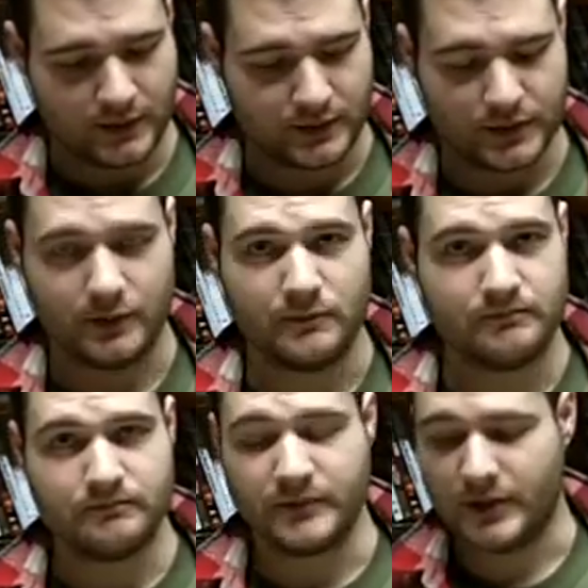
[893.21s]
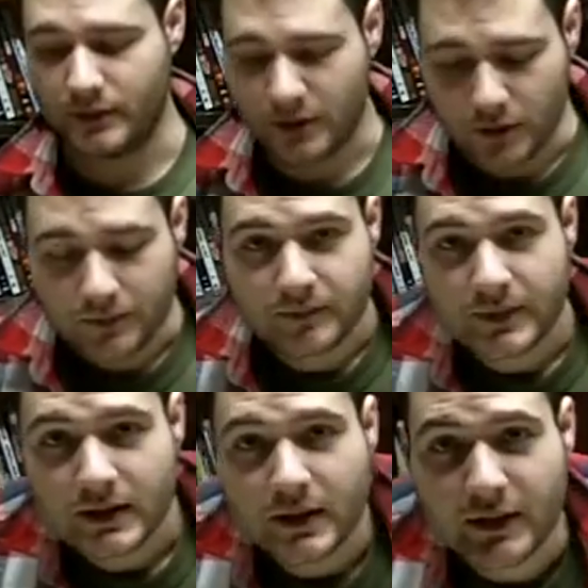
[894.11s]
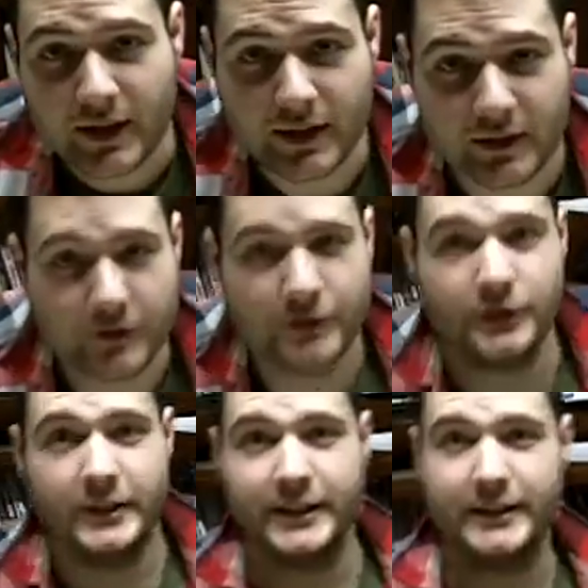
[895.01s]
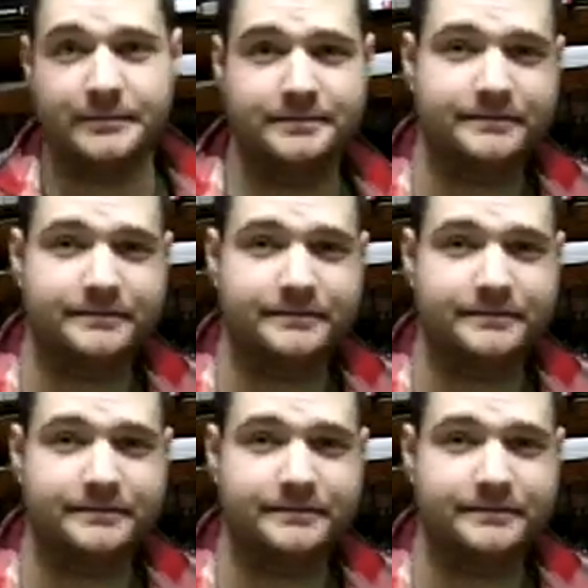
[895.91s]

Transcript: So there we go. Thank you for tuning in.